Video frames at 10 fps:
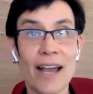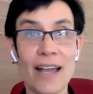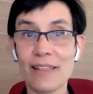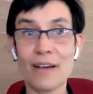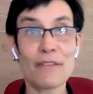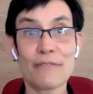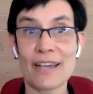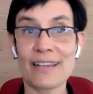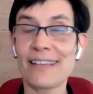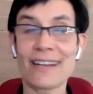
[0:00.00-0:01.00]
I love the
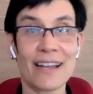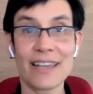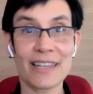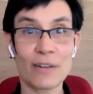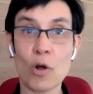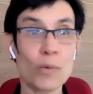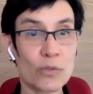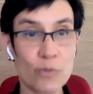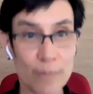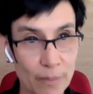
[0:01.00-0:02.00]
fact that I can
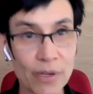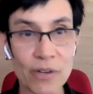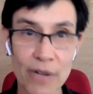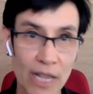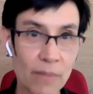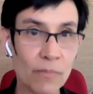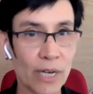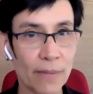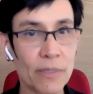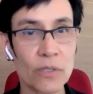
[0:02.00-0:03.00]
always remember your name
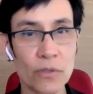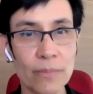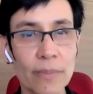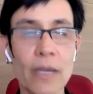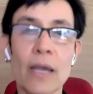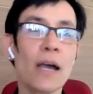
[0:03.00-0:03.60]
when I'm in Zoom.